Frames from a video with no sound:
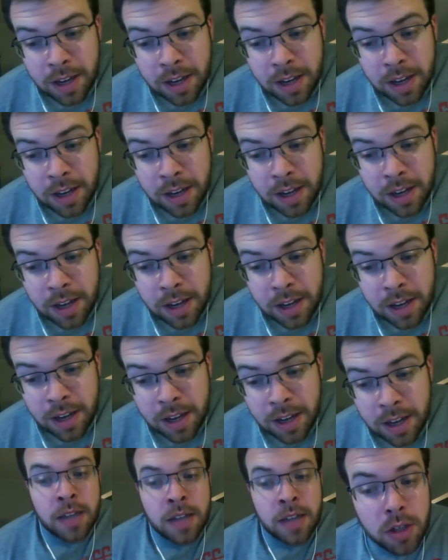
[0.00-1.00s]
Tommy, you
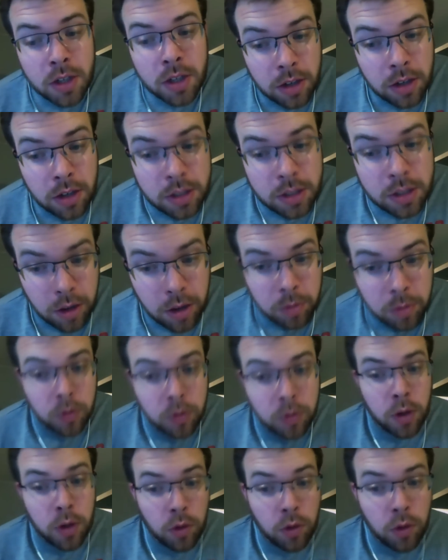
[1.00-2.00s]
better check yourself before
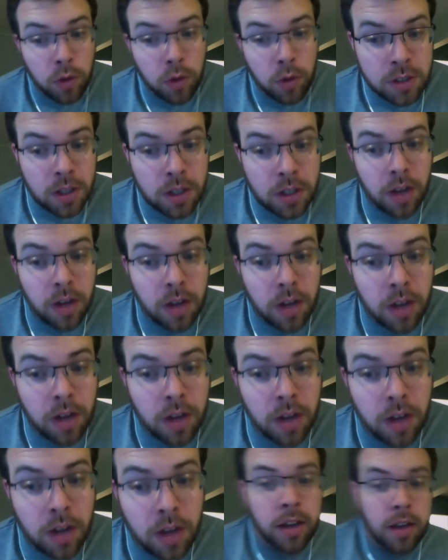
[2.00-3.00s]
you wreck yourself, okay?